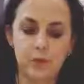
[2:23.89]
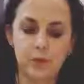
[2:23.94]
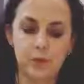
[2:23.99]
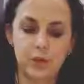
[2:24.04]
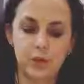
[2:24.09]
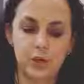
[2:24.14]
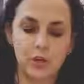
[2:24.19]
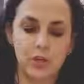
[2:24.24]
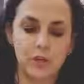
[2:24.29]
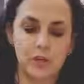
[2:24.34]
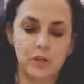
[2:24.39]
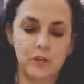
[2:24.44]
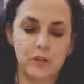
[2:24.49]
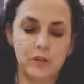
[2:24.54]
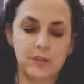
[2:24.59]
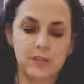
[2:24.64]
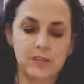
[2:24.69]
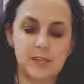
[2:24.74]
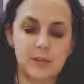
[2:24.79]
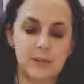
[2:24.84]
You're going to do
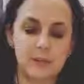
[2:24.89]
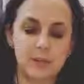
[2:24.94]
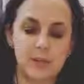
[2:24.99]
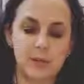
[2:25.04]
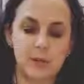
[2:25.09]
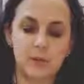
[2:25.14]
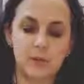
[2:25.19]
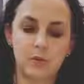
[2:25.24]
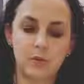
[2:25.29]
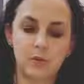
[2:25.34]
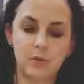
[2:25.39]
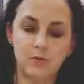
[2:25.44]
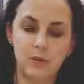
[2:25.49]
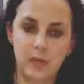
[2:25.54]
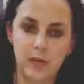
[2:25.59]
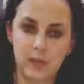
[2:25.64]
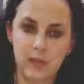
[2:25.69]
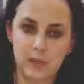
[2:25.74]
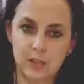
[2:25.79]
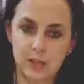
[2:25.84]
the same thing with your
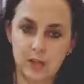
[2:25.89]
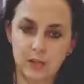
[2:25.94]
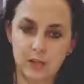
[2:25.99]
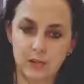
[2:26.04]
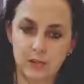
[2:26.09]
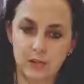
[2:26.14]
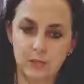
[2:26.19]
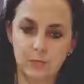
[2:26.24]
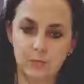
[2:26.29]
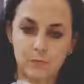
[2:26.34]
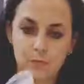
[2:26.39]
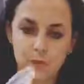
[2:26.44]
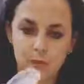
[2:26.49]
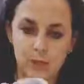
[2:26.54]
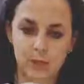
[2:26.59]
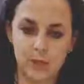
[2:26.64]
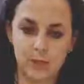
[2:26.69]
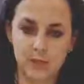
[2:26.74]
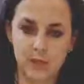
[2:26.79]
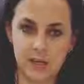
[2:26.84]
flange cover. You're
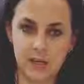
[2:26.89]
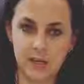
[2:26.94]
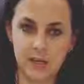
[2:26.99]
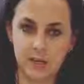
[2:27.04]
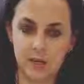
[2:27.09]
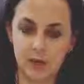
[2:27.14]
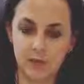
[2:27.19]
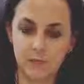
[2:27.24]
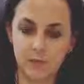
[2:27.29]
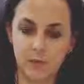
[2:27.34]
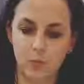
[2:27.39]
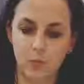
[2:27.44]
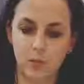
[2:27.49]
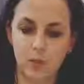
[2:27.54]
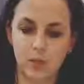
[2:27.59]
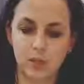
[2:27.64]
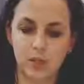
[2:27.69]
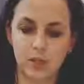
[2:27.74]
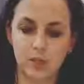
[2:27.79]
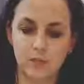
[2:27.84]
going to take it off and
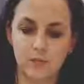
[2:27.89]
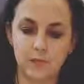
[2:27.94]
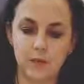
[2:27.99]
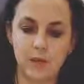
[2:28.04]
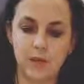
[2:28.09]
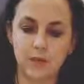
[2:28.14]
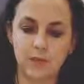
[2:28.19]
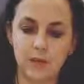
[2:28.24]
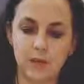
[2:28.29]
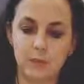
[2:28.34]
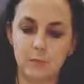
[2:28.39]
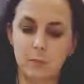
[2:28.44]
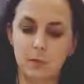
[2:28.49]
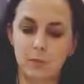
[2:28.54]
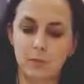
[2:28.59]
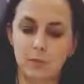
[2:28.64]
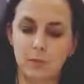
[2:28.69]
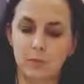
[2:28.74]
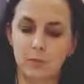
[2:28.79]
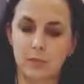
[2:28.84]
wash it if you have any
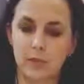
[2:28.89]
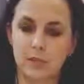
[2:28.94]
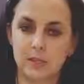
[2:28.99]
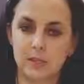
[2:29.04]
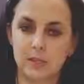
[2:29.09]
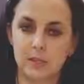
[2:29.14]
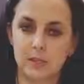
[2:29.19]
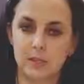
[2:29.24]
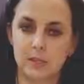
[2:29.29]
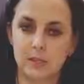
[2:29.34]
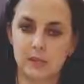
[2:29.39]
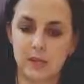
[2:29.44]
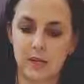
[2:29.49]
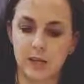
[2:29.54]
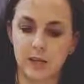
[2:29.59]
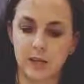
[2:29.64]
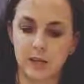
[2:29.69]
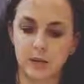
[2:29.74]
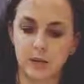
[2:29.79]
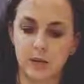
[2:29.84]
milk or residue
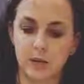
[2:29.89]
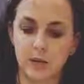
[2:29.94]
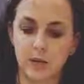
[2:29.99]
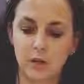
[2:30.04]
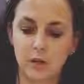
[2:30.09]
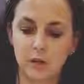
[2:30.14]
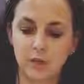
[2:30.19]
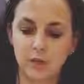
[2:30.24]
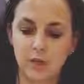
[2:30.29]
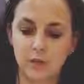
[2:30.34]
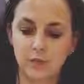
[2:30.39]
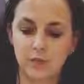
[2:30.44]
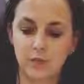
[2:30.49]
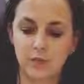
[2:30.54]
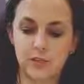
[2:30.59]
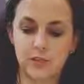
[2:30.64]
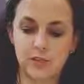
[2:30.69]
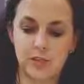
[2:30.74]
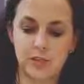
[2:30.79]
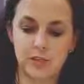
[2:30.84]
inside here, just
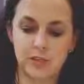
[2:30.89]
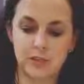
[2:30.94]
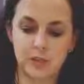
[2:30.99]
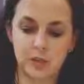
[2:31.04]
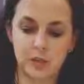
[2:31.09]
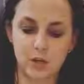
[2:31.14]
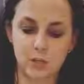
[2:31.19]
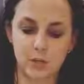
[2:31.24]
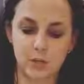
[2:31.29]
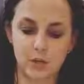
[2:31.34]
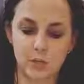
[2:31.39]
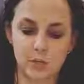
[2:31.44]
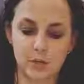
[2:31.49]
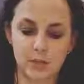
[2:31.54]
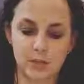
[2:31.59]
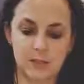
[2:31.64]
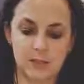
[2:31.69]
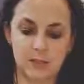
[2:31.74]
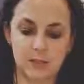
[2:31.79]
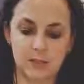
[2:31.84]
for sanitary
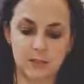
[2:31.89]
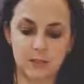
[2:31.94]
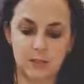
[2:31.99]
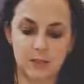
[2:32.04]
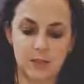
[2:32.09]
purposes.